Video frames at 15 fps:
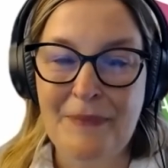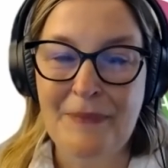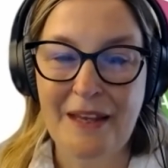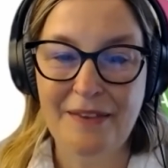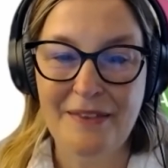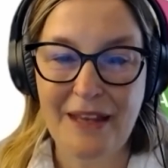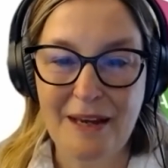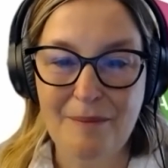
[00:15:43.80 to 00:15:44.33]

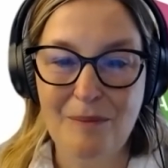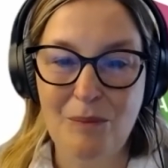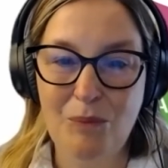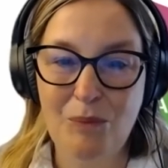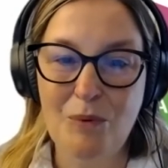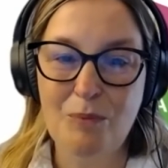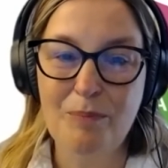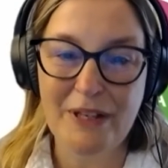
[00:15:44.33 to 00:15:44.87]
And that
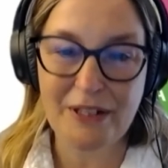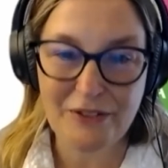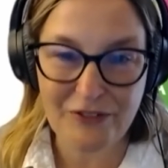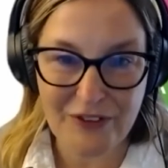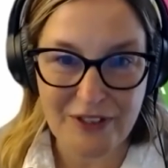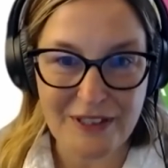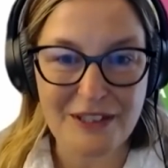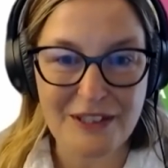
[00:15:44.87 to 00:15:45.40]
will
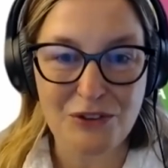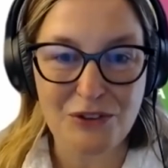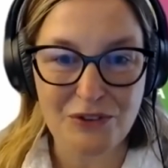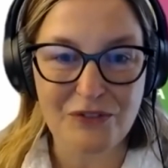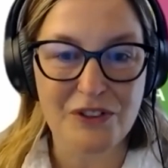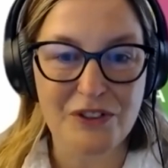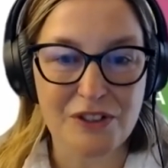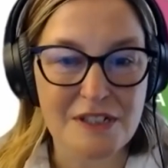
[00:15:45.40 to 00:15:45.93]
benefit the
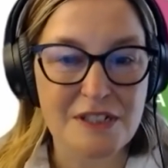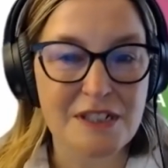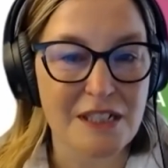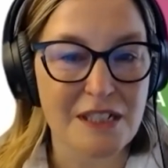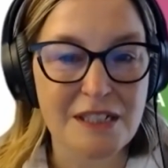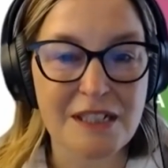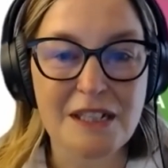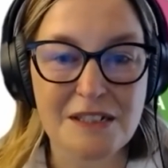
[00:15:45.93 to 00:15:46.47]

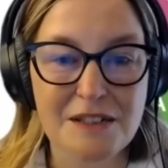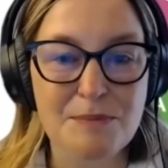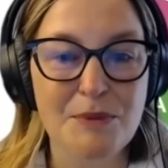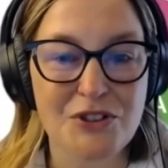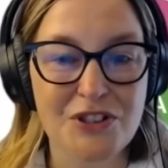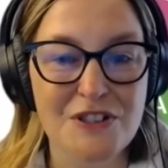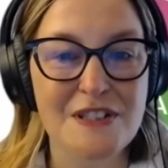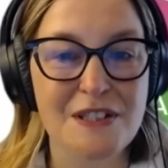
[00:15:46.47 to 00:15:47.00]
university as
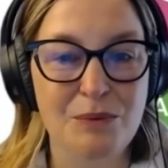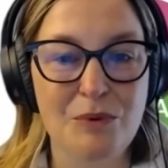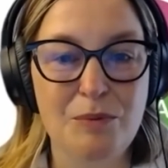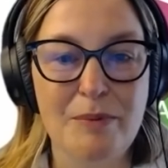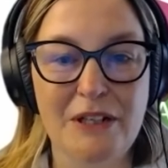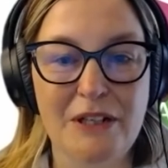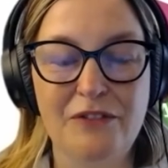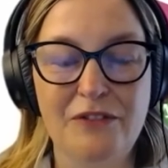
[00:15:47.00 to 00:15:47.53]
much as it will
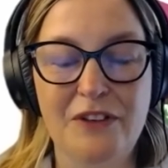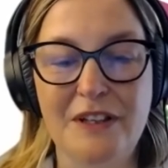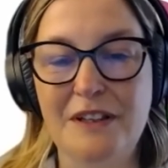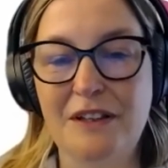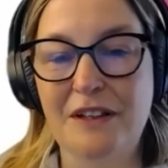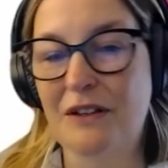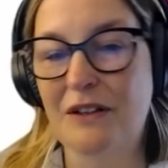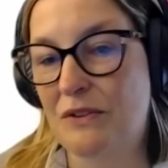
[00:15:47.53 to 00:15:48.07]
benefit
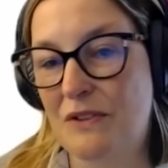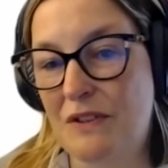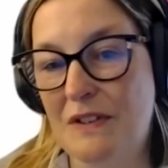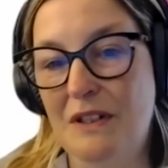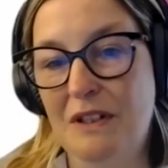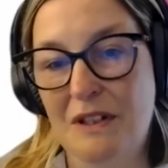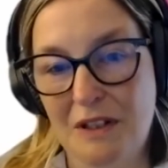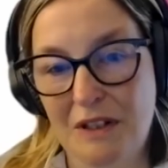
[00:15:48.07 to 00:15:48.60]
those
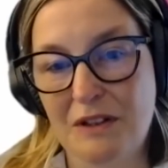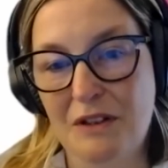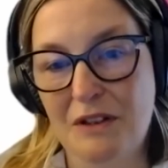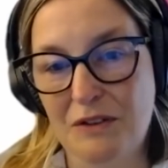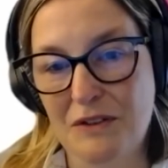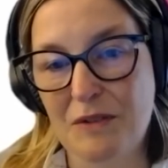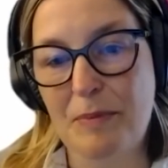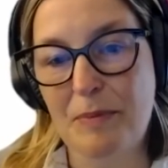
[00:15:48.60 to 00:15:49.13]

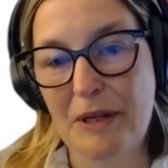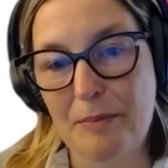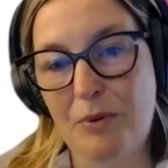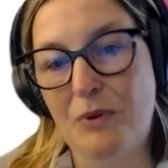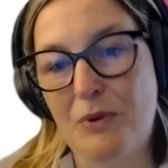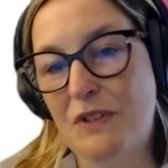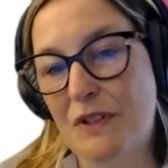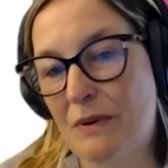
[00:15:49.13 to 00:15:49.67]

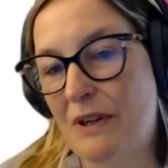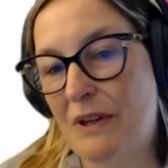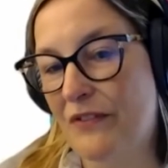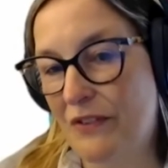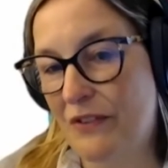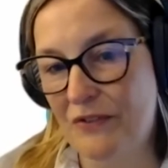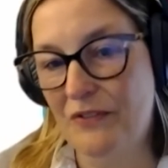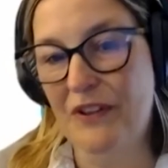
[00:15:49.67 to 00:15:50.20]
people. So I
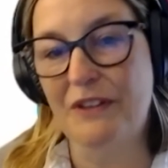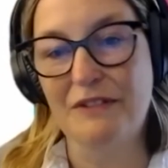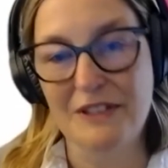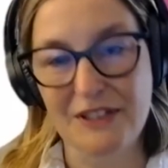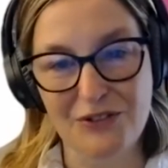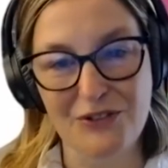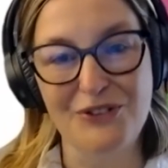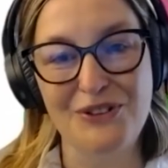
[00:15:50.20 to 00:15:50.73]
feel very
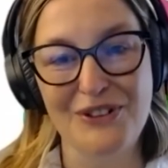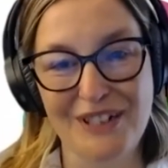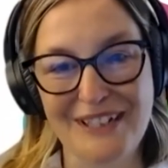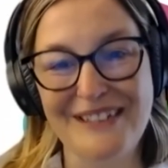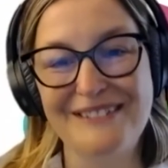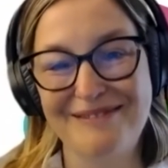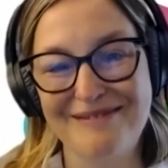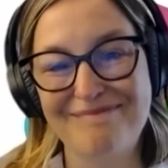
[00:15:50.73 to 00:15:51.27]

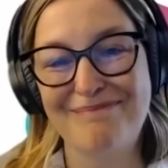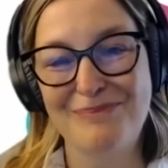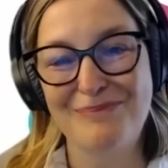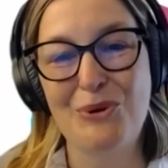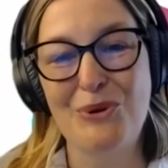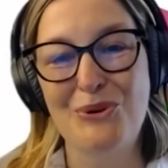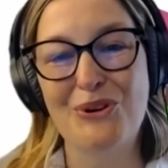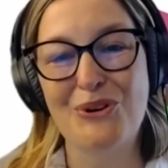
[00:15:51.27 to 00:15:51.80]
strongly
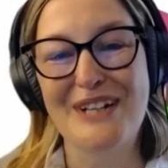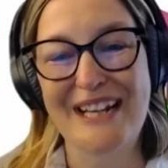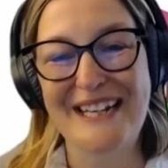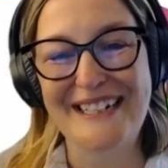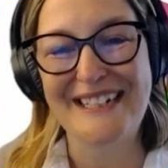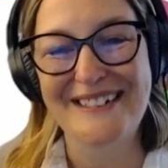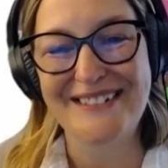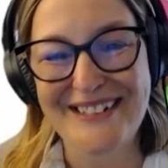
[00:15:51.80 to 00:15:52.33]
more
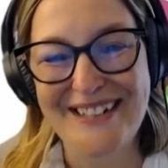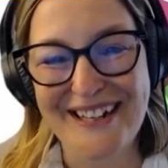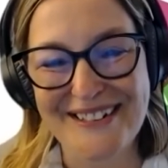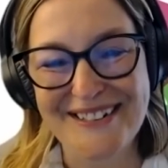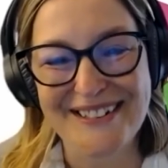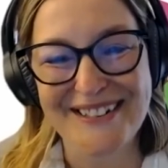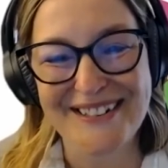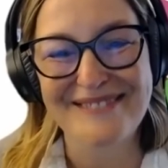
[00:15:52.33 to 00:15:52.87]
online
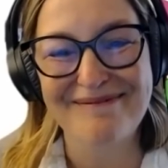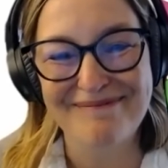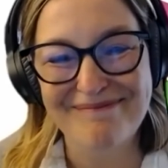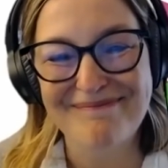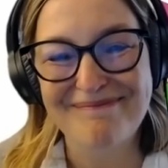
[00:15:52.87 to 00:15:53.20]
education.